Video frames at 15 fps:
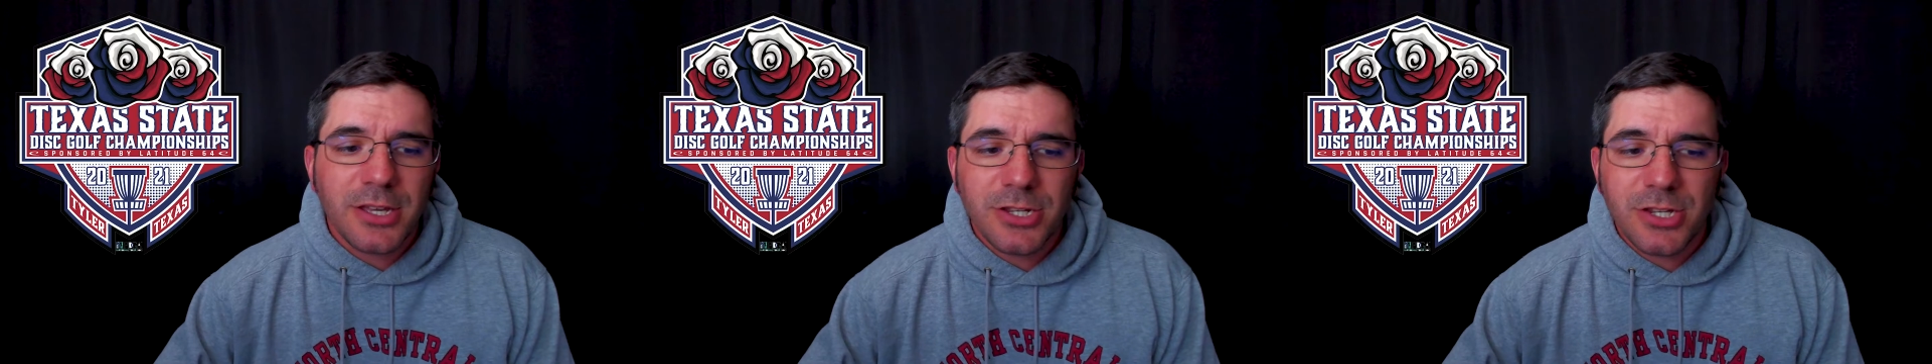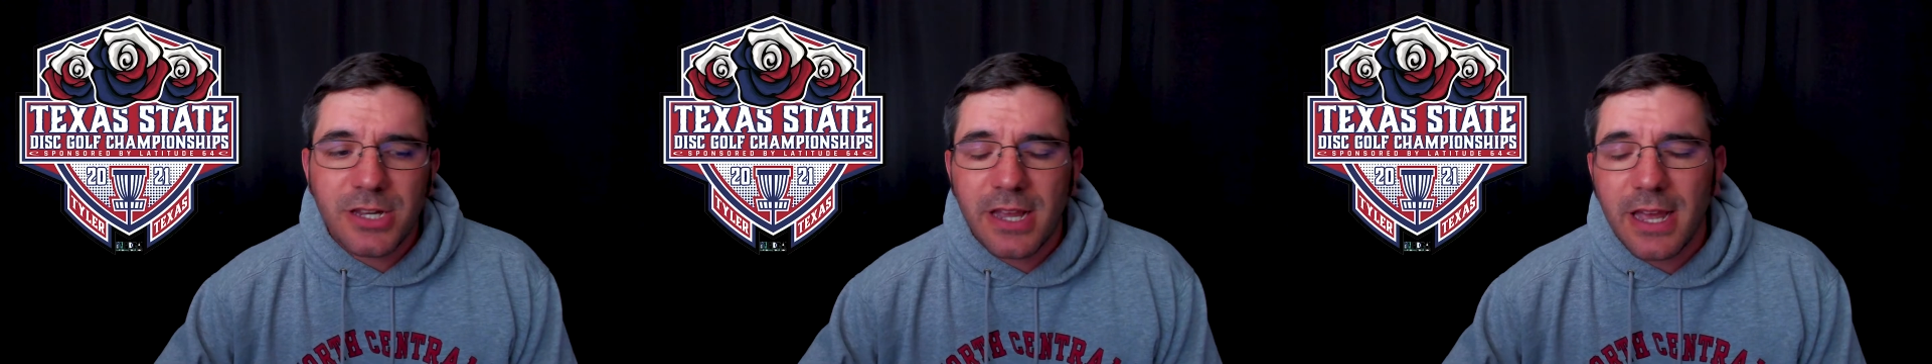
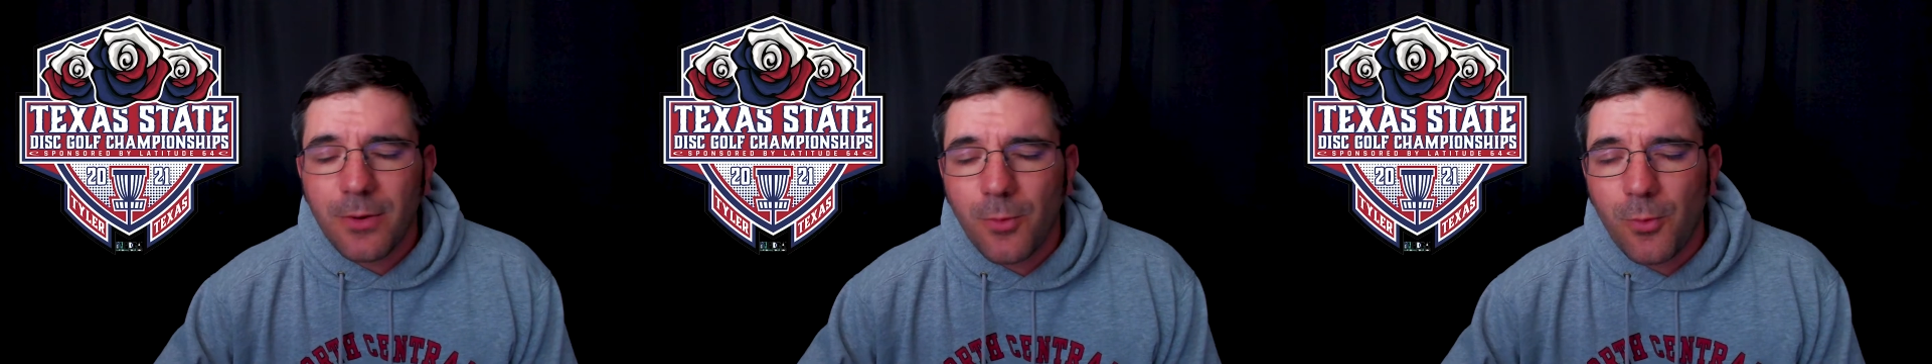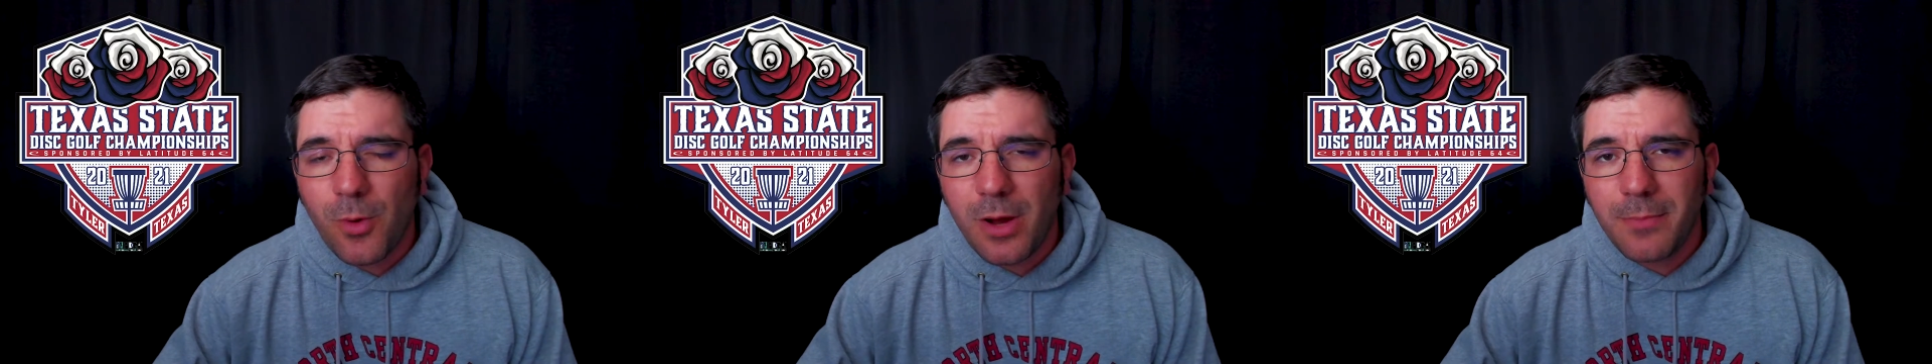She had
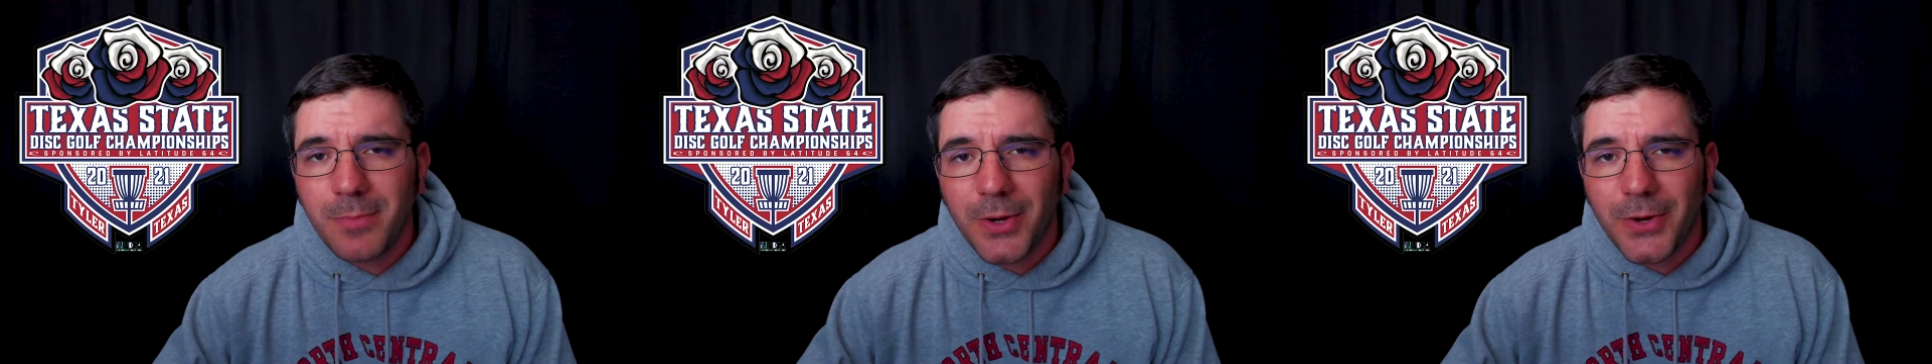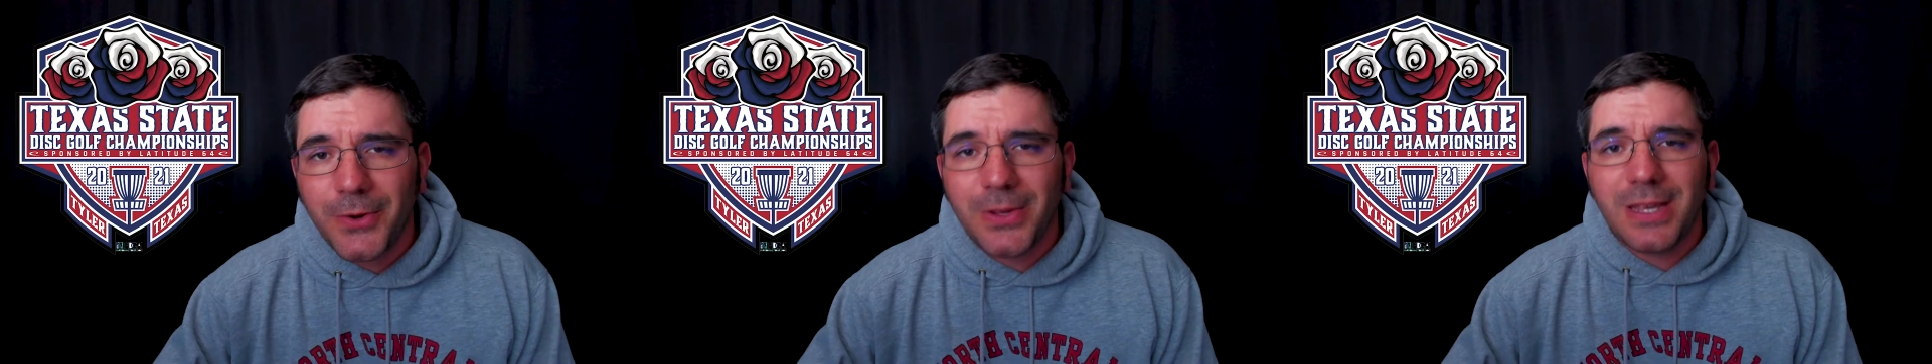1
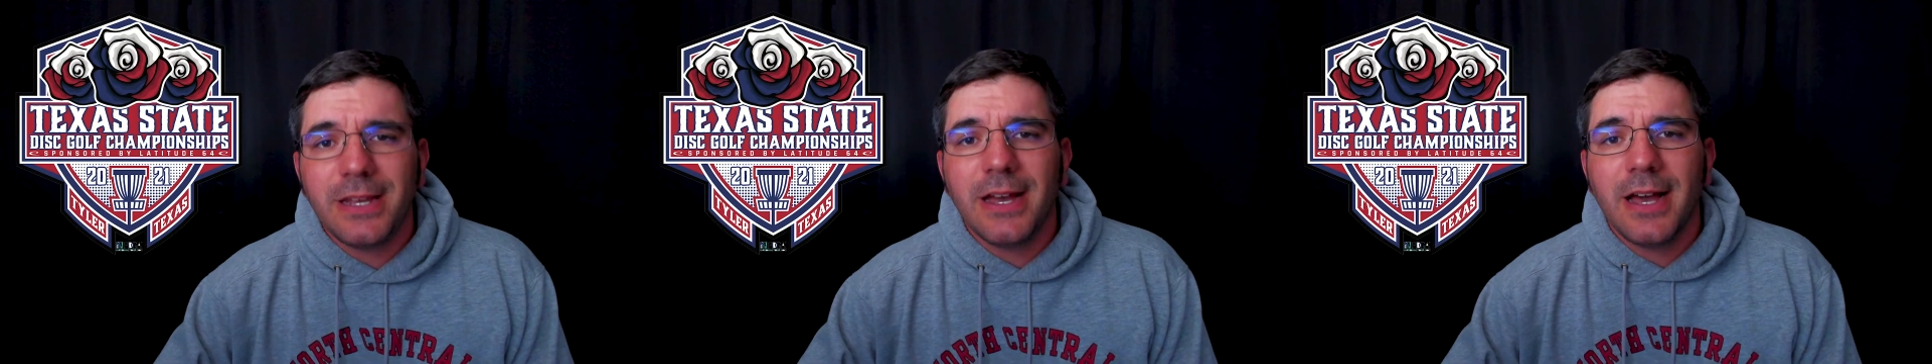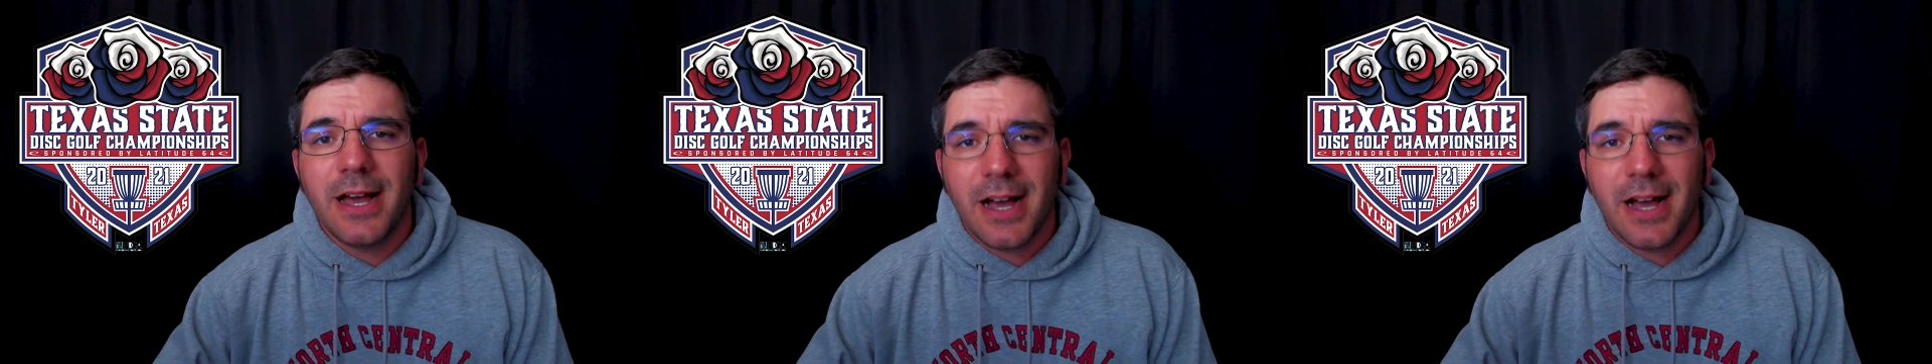bogey